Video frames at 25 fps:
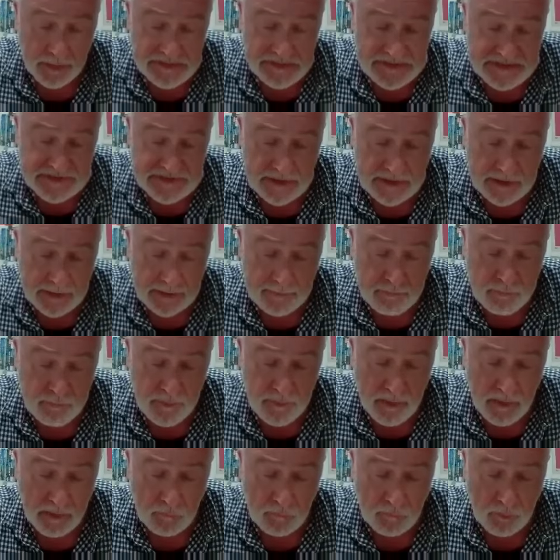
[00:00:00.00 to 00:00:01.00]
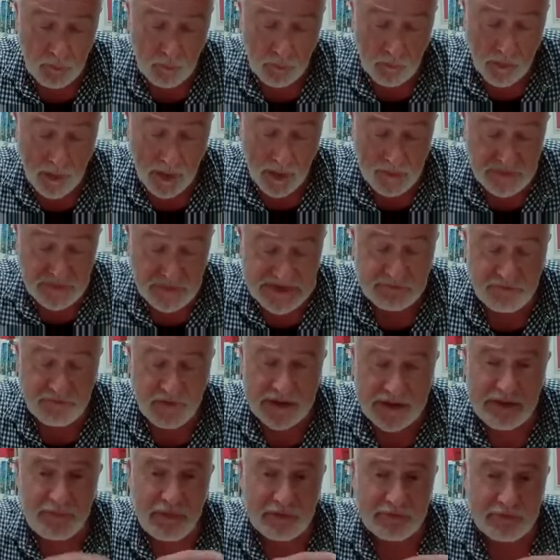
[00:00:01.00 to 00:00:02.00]
but um, I was
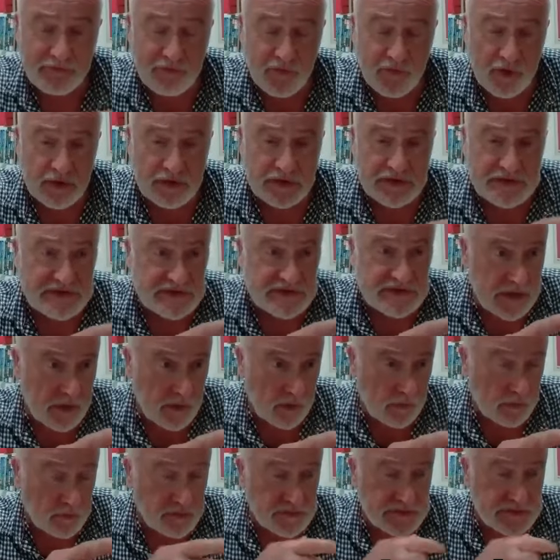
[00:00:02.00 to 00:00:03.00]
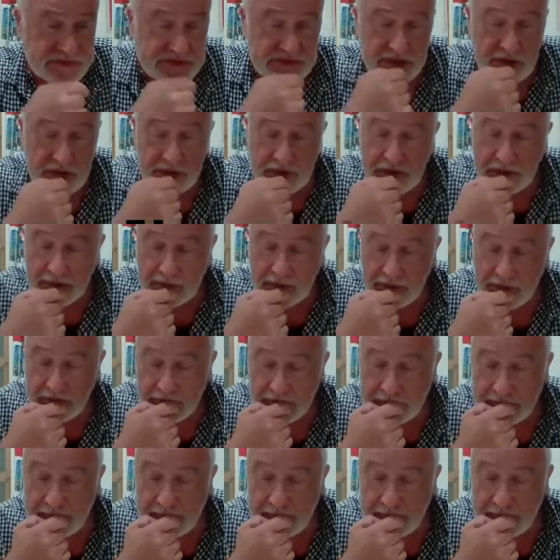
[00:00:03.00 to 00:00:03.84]
invited by Fergus, who's uh,